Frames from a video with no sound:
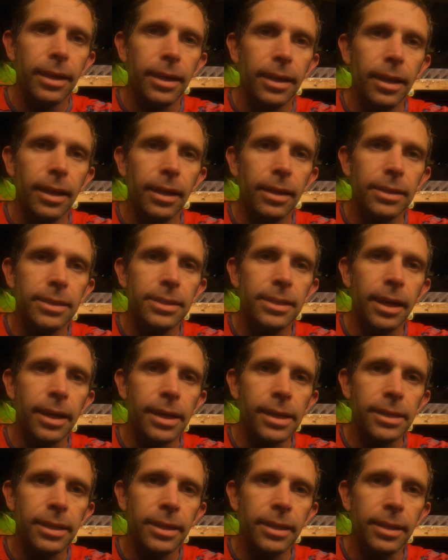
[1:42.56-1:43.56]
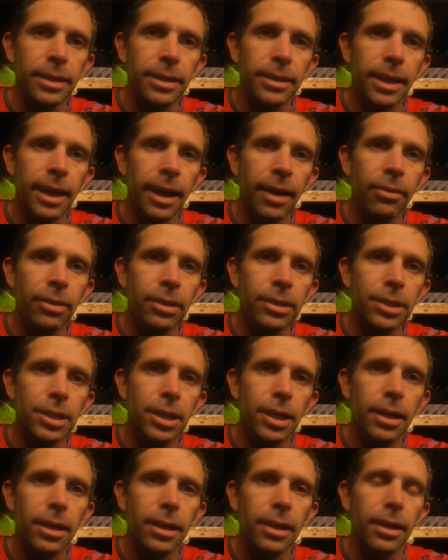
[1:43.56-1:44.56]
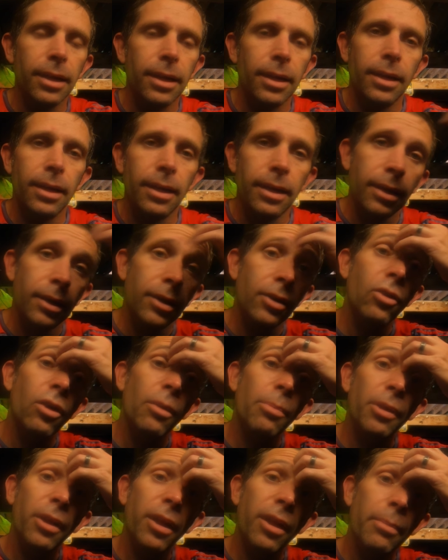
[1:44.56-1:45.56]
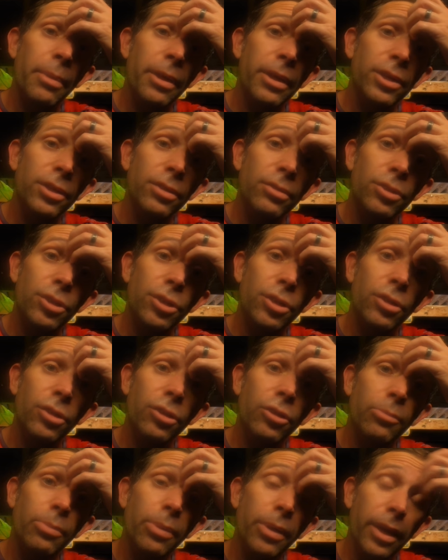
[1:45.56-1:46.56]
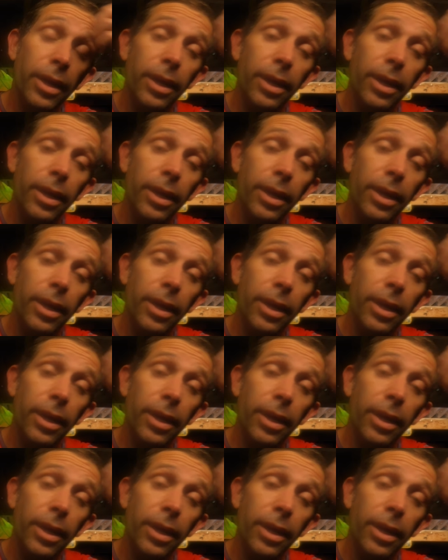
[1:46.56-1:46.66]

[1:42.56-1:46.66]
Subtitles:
like the sun is in this garage. Caught up on a little bit of YouTube